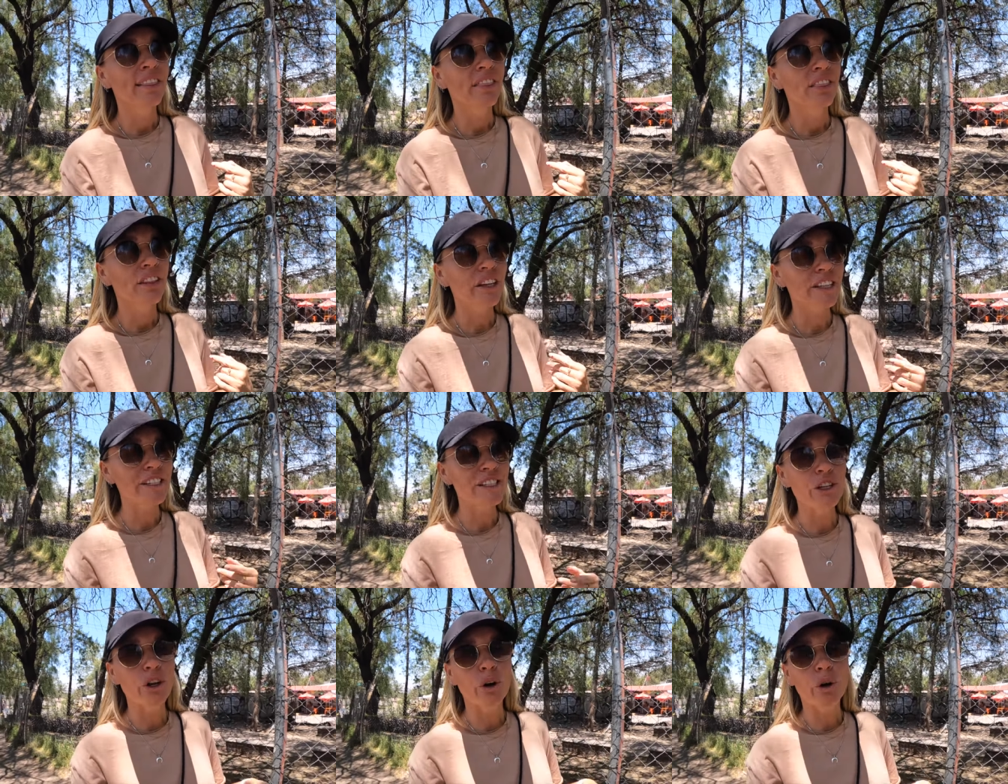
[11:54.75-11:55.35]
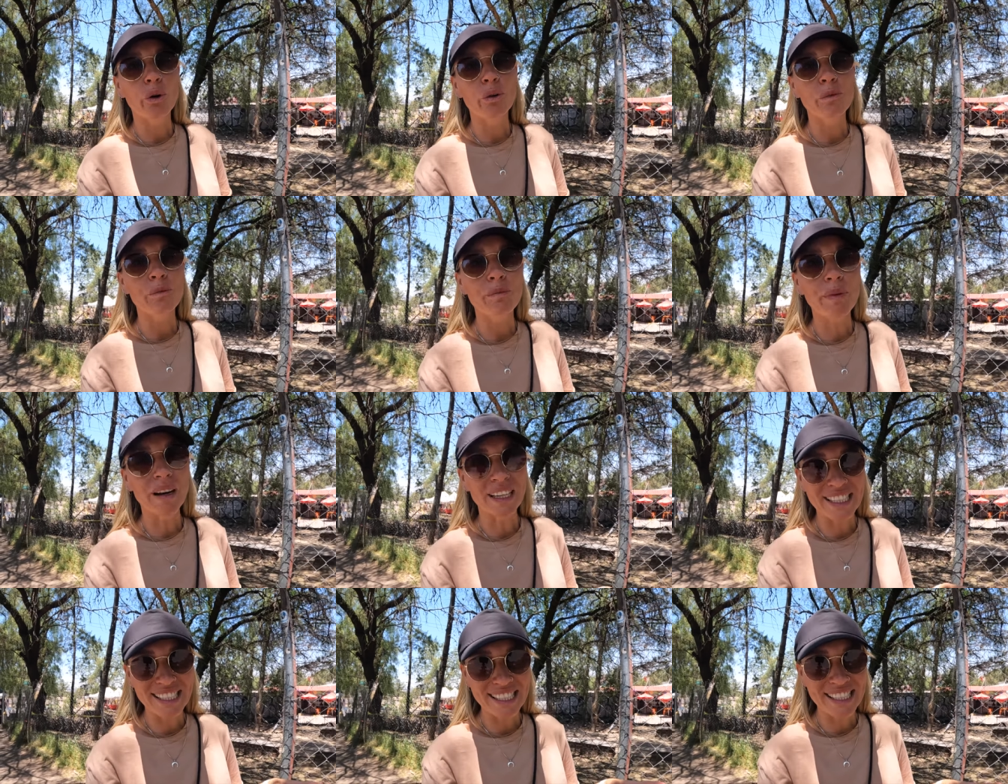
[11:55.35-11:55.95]
there's no
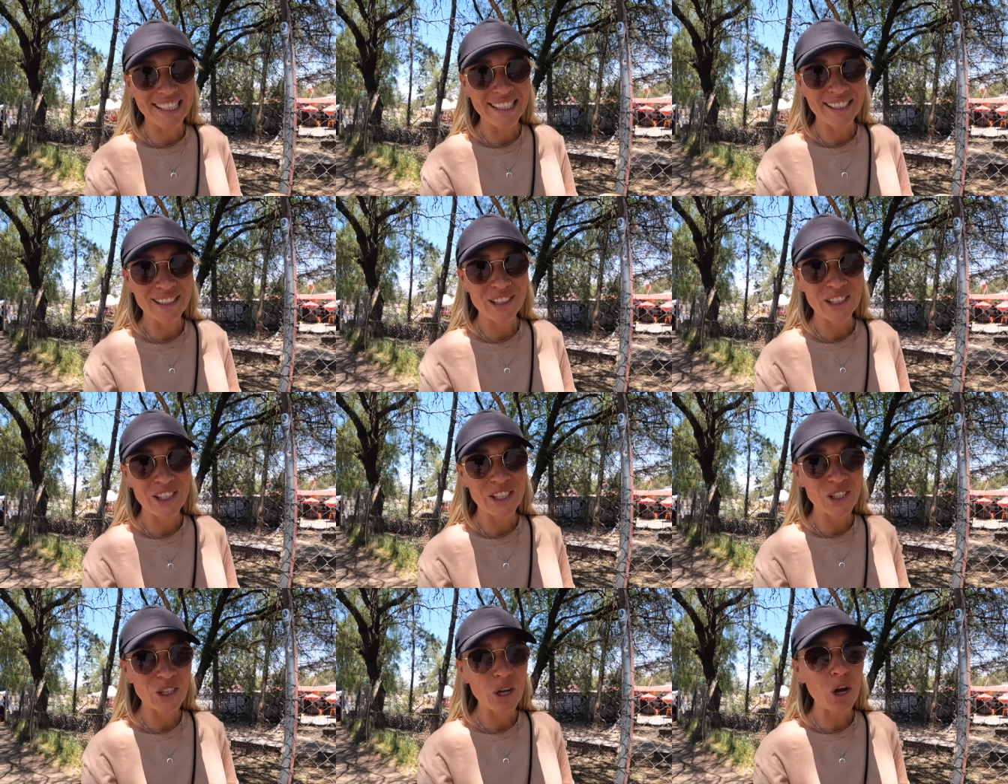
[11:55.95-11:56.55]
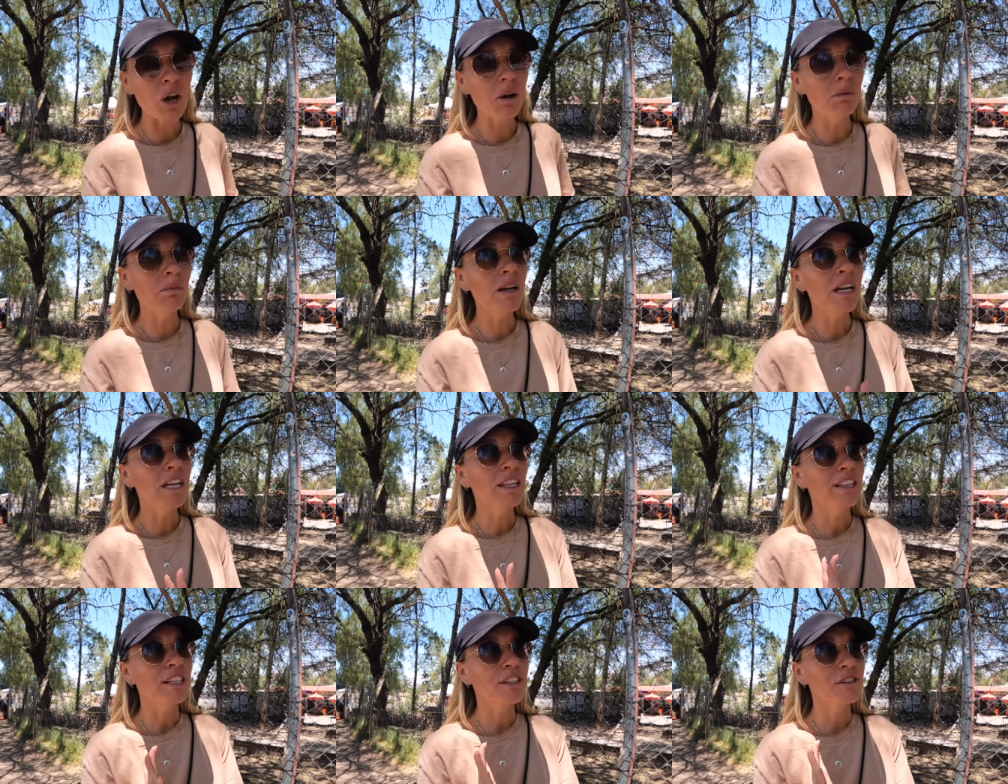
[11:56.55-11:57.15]
bus stop,
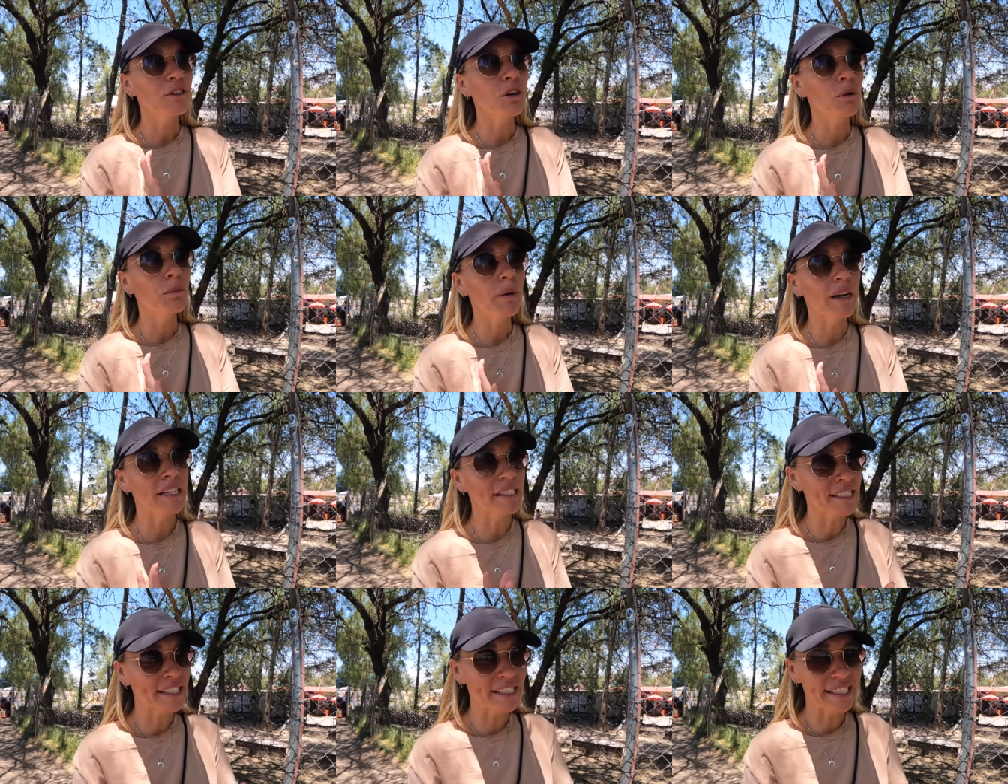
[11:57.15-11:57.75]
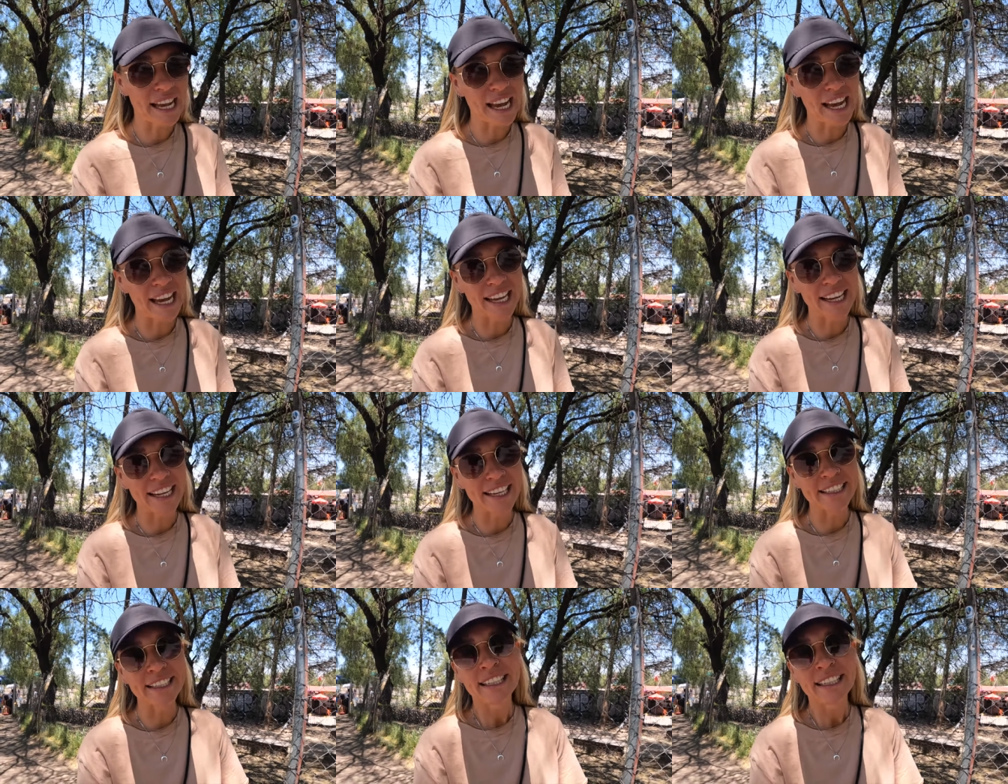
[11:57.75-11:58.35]
there's no bus
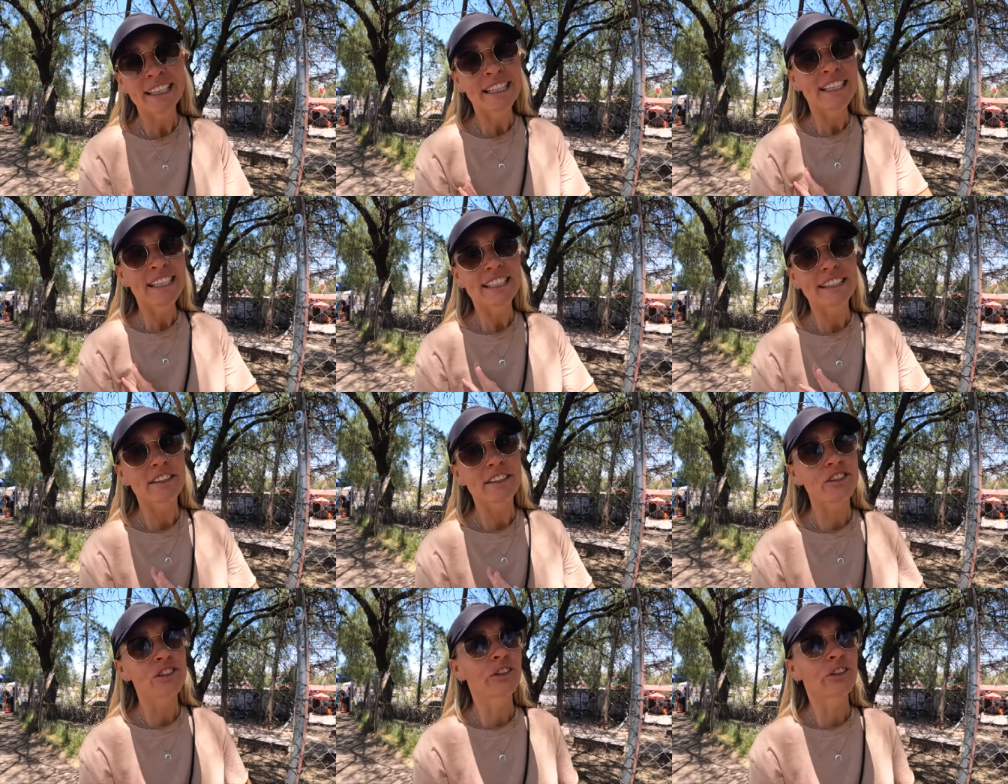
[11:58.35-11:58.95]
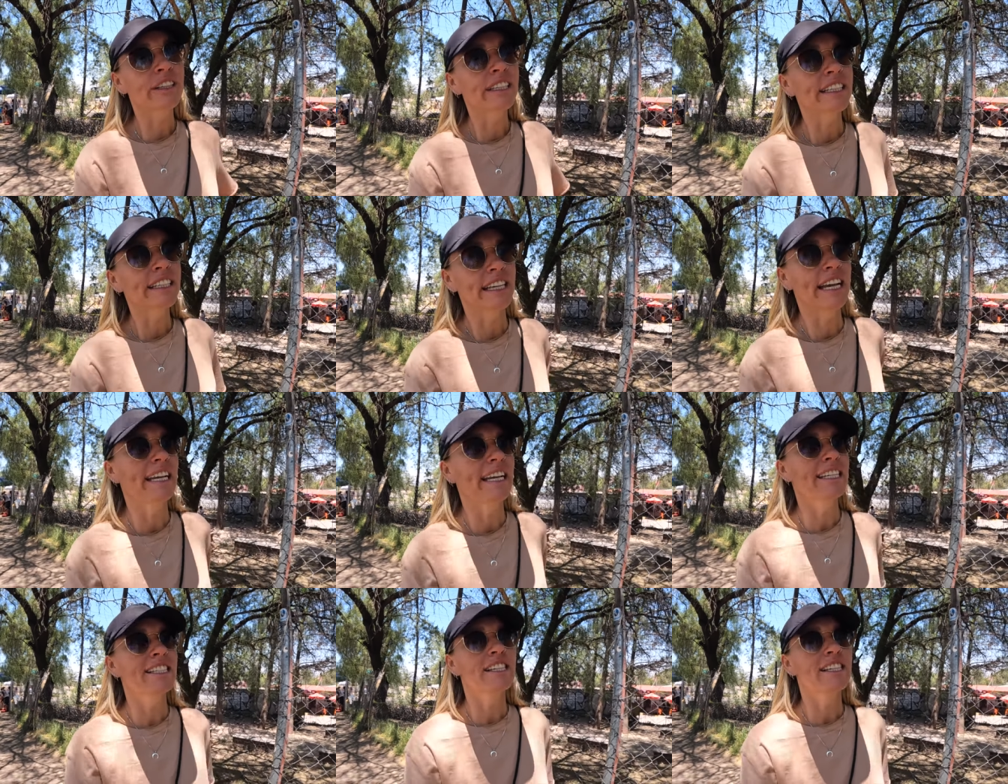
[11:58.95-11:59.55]
sign, there's no
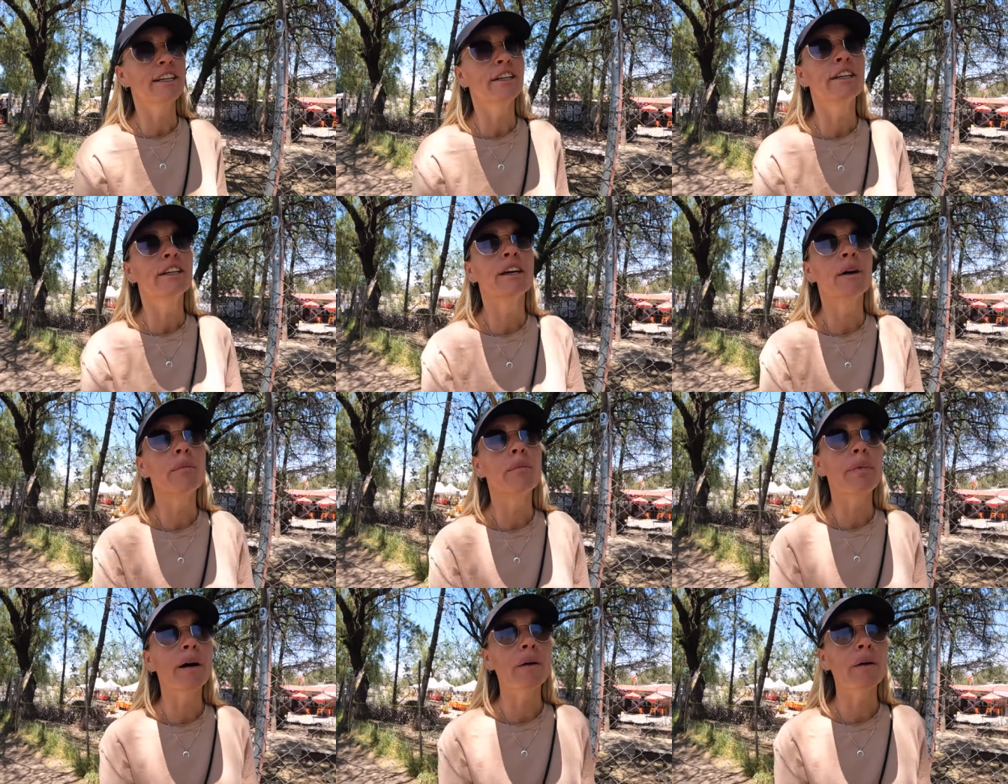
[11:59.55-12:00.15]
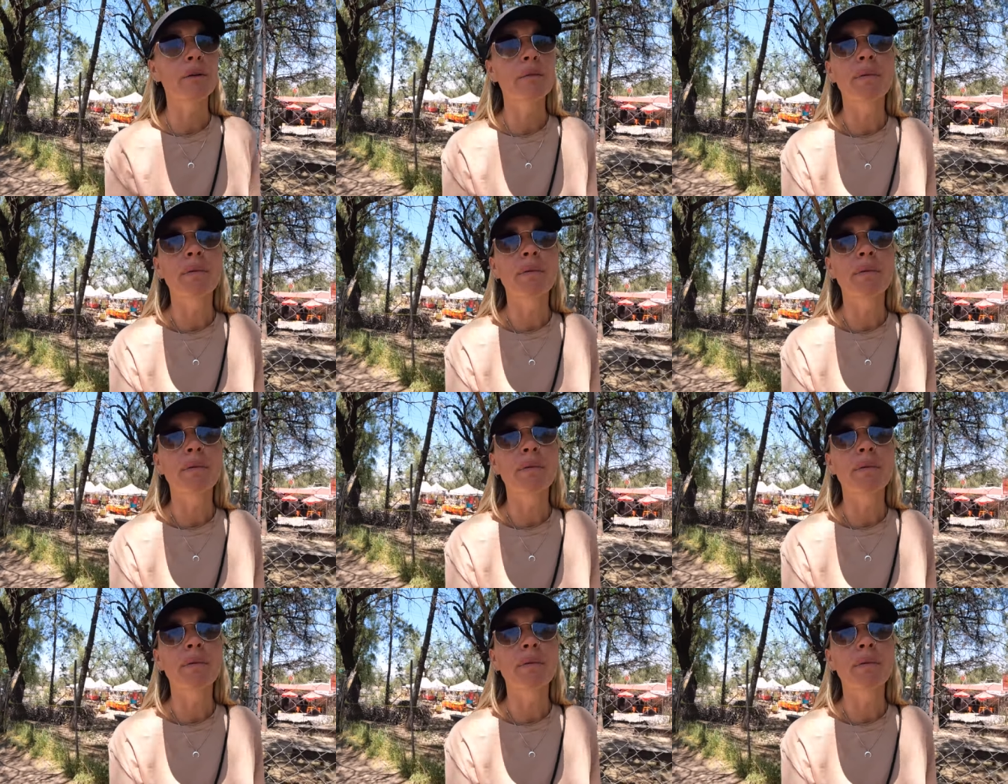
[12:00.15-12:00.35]
indication, but we